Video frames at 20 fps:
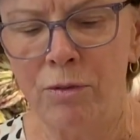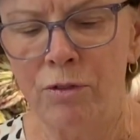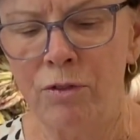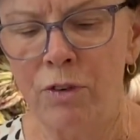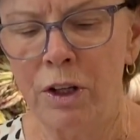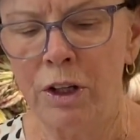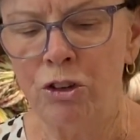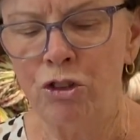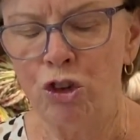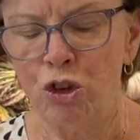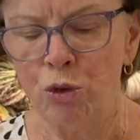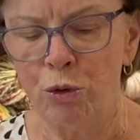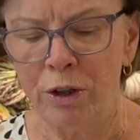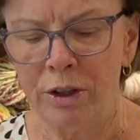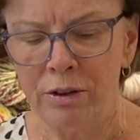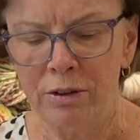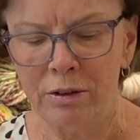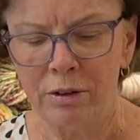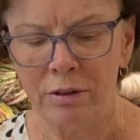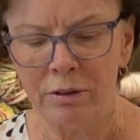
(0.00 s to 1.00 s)
fun
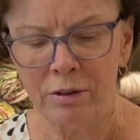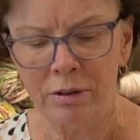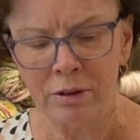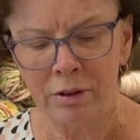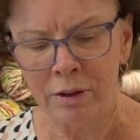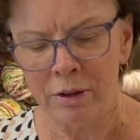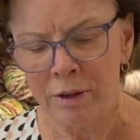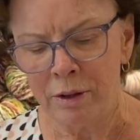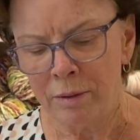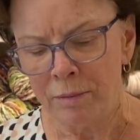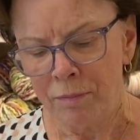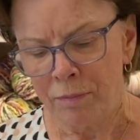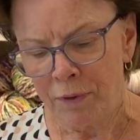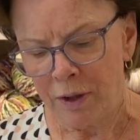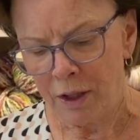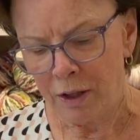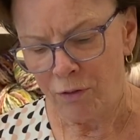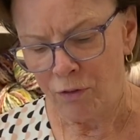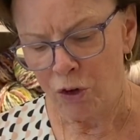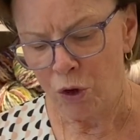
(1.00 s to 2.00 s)
choices.
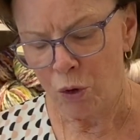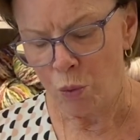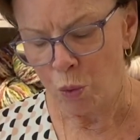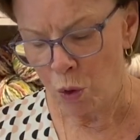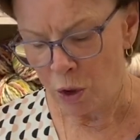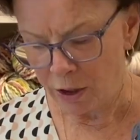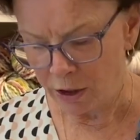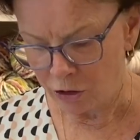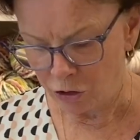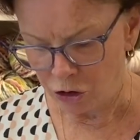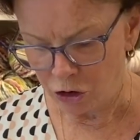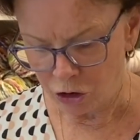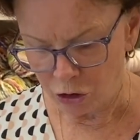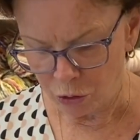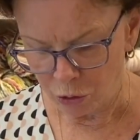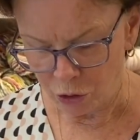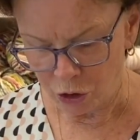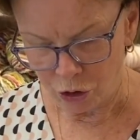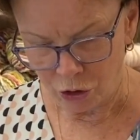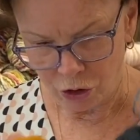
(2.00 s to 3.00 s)
If you wanted to,
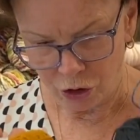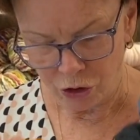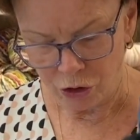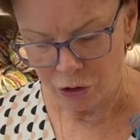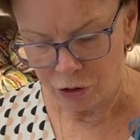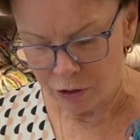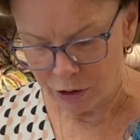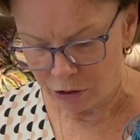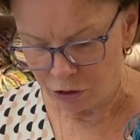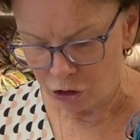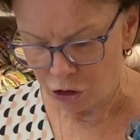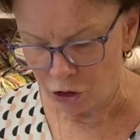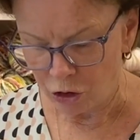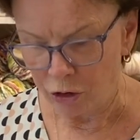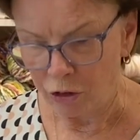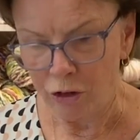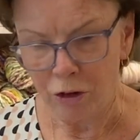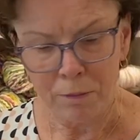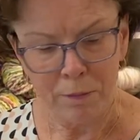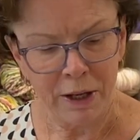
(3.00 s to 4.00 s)
you could use this
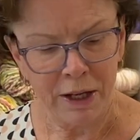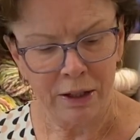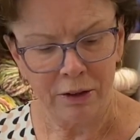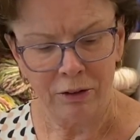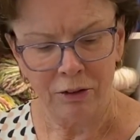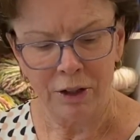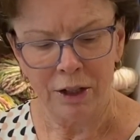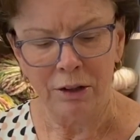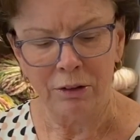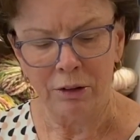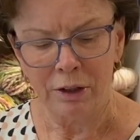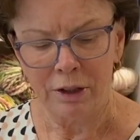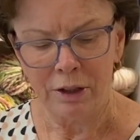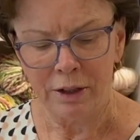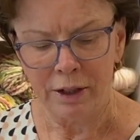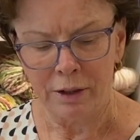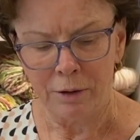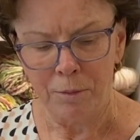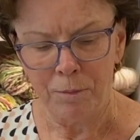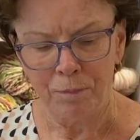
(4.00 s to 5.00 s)
yarn to make Dingley
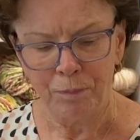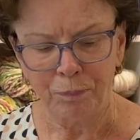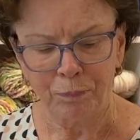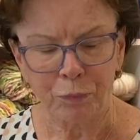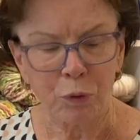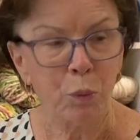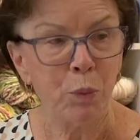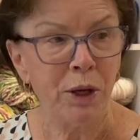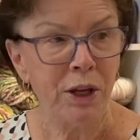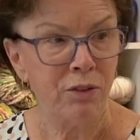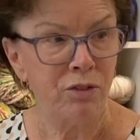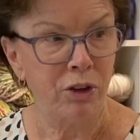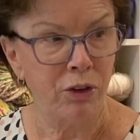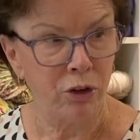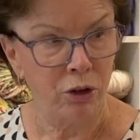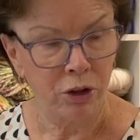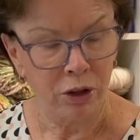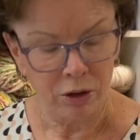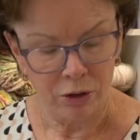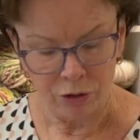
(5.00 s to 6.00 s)
Dell. We have other
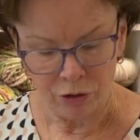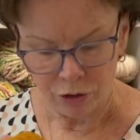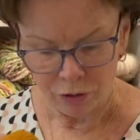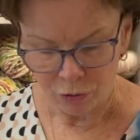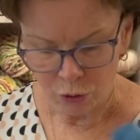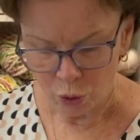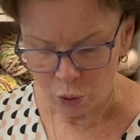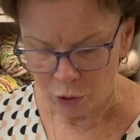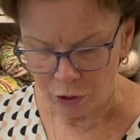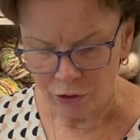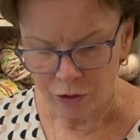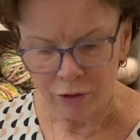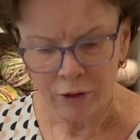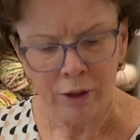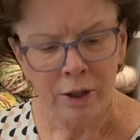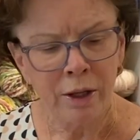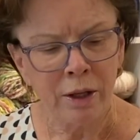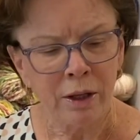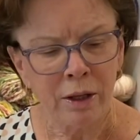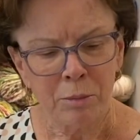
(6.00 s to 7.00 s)
colors, of course,
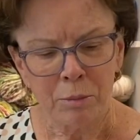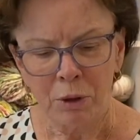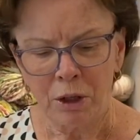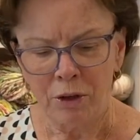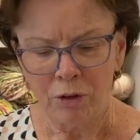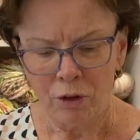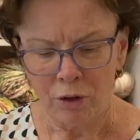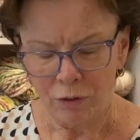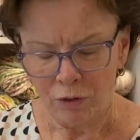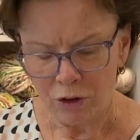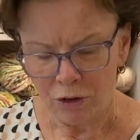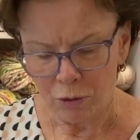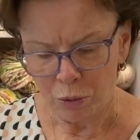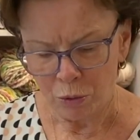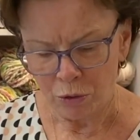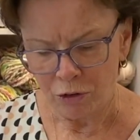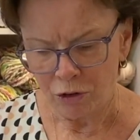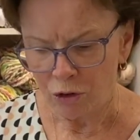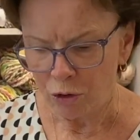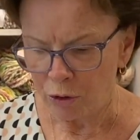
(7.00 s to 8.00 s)
but I thought these
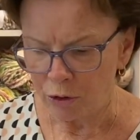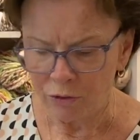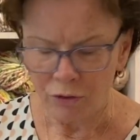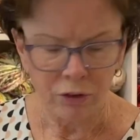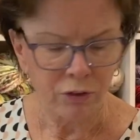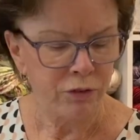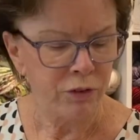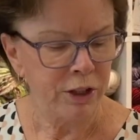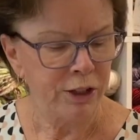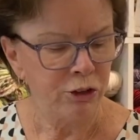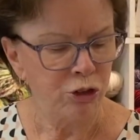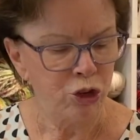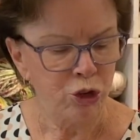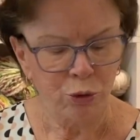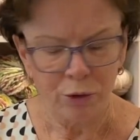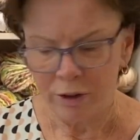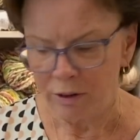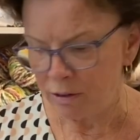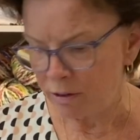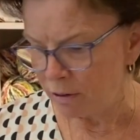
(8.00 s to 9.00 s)
were sort of a fun
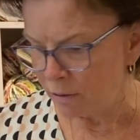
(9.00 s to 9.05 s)
choice.